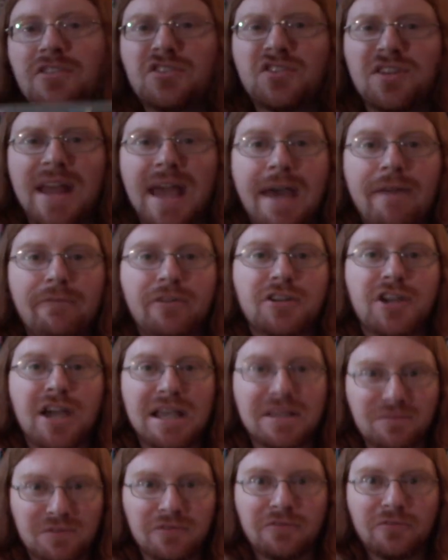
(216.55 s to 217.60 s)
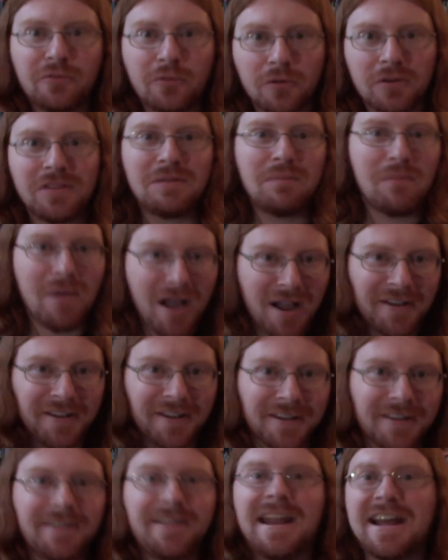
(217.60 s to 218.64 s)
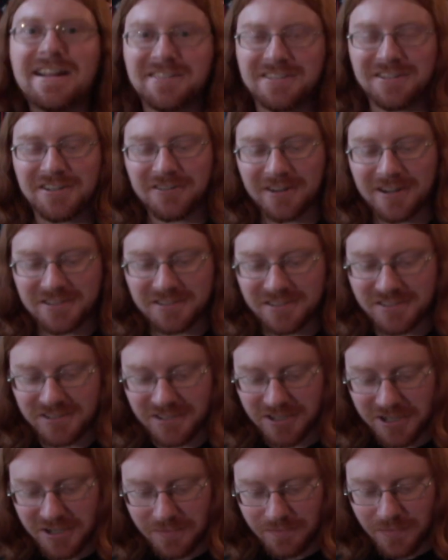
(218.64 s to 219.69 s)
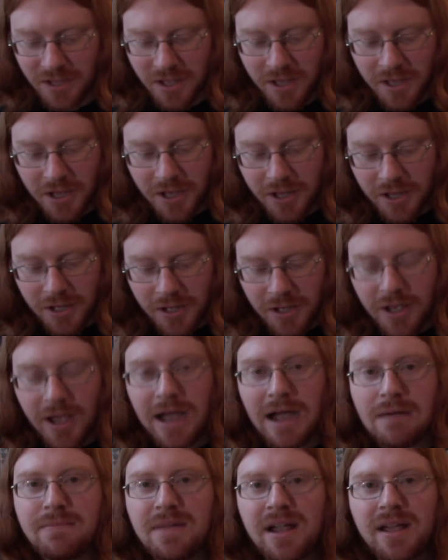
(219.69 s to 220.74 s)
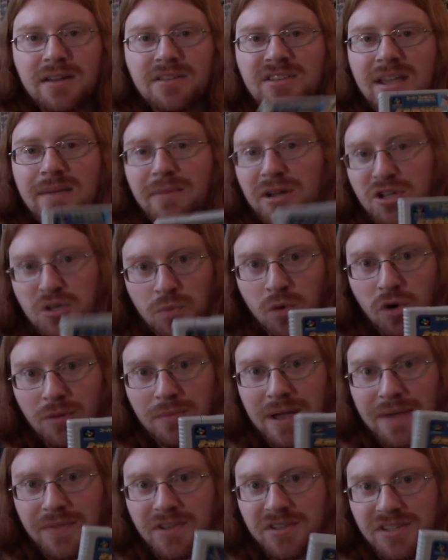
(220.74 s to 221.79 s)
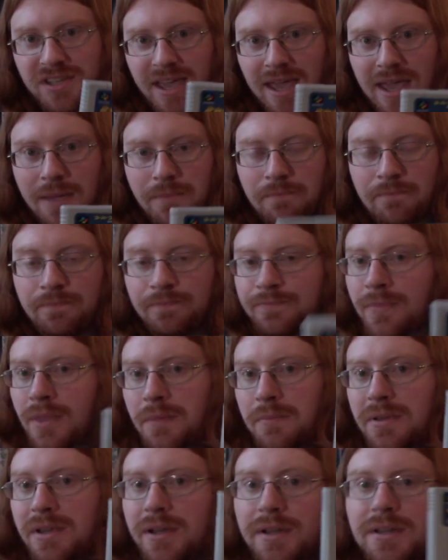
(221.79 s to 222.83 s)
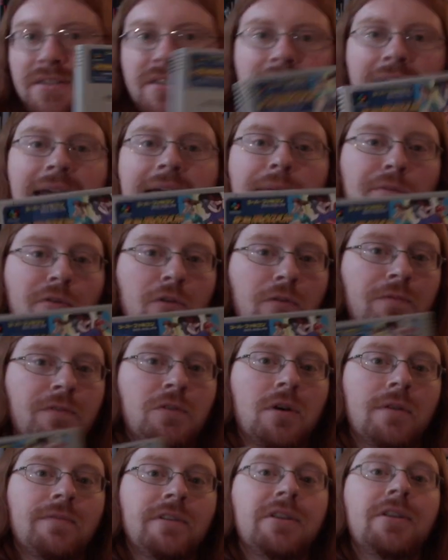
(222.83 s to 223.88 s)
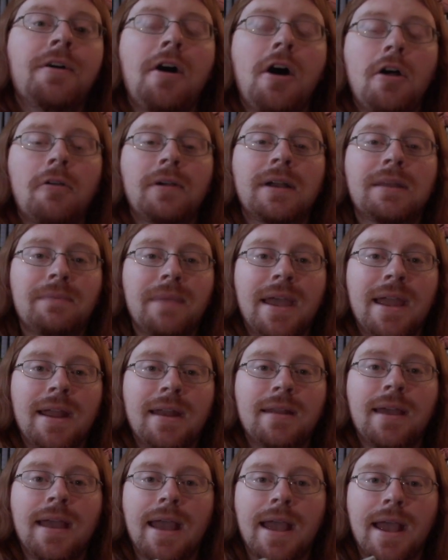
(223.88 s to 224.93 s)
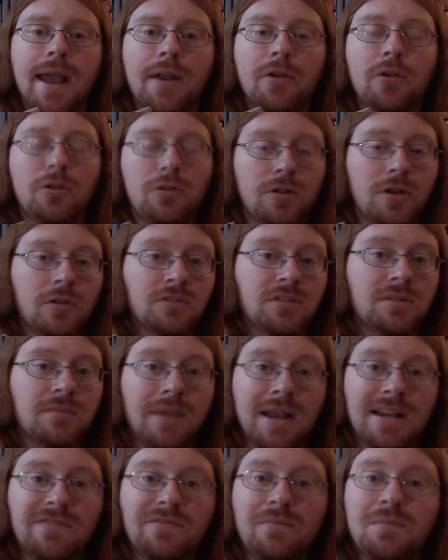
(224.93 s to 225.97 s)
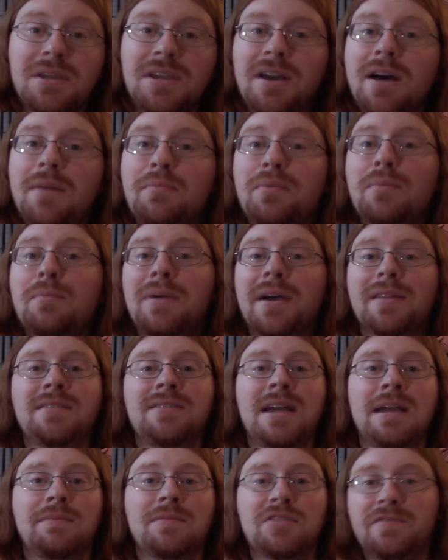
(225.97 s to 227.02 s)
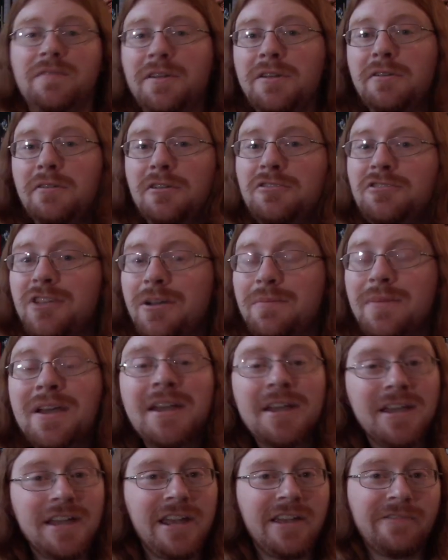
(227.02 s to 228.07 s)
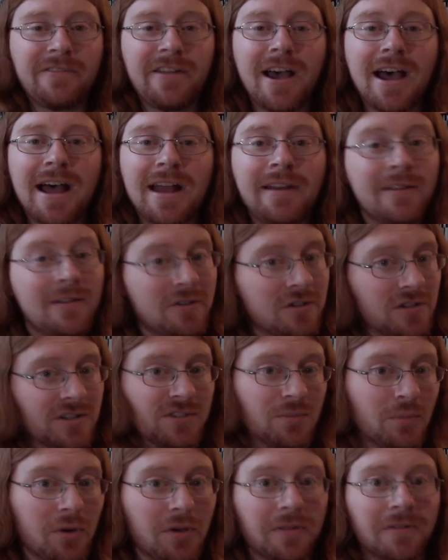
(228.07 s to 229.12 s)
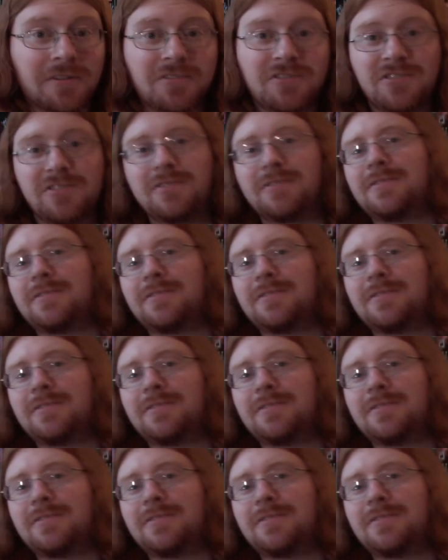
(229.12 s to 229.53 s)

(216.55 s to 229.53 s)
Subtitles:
of just an advertisement for the manga Natsuki Crisis. I'm not going to say much more about this game because I have a review of it already made, and who knows, it might even be up by the time this video goes up. If not, spoilers.